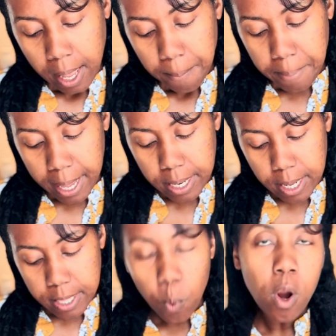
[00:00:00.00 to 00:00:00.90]

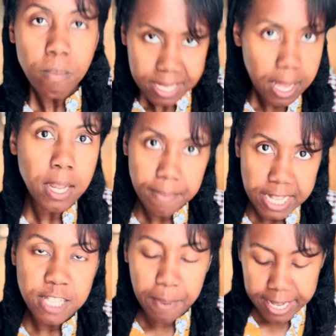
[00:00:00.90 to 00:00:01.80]
But the word masala
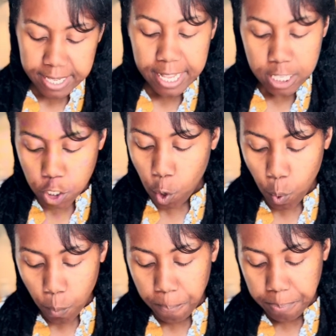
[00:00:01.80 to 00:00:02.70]
means spice. And
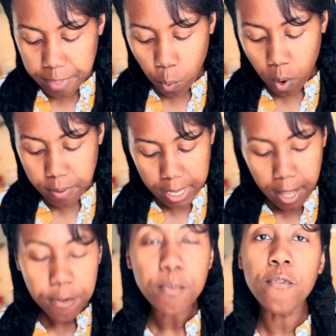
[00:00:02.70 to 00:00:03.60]
so the word that
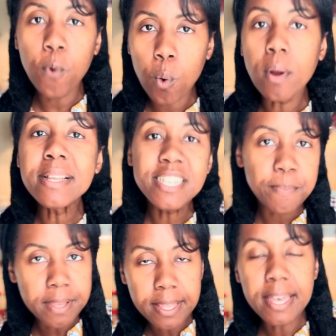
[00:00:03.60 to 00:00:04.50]
comes before it
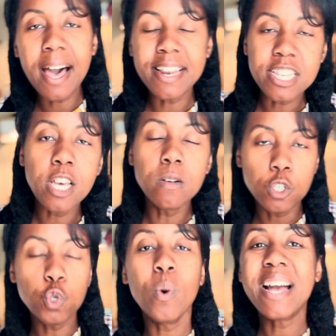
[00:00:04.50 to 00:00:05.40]
typically kind of tells
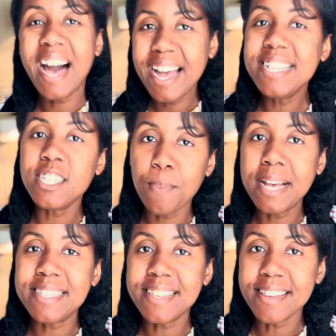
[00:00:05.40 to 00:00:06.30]
you what kind of
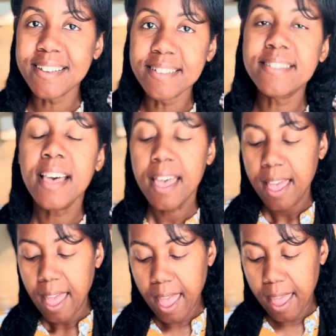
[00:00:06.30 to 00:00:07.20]
spice it is.
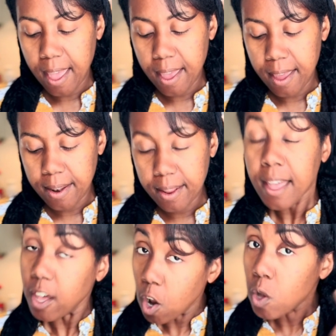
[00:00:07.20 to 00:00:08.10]
And
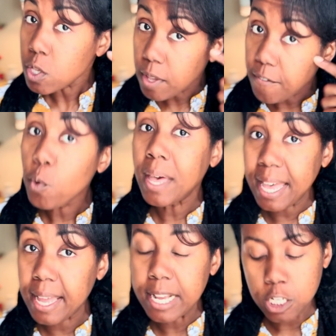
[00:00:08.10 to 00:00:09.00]
it can also give you a
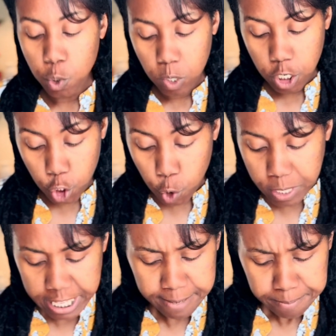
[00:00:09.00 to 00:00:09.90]
hint as to what to do
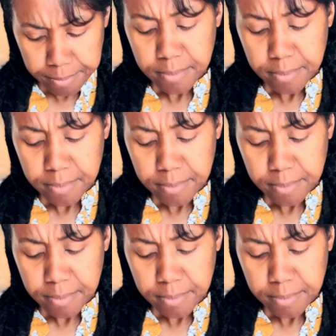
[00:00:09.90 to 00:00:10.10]
with it.